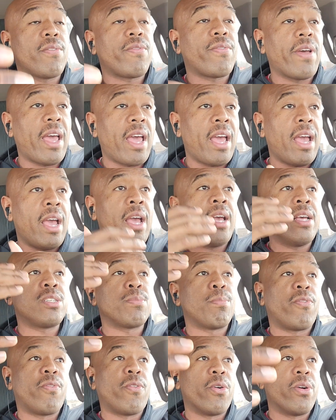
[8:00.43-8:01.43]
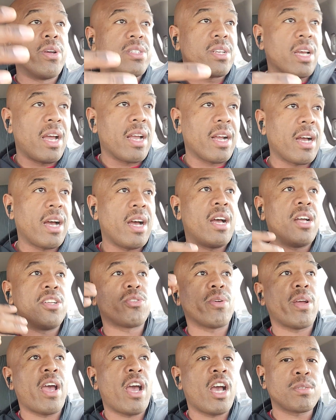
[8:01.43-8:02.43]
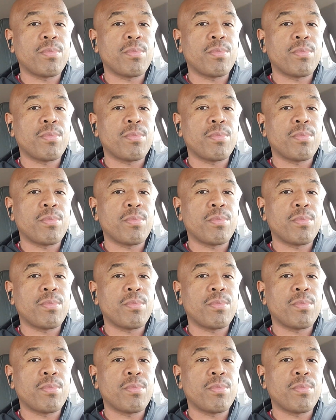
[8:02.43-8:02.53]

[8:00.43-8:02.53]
phase, before you sign contracts,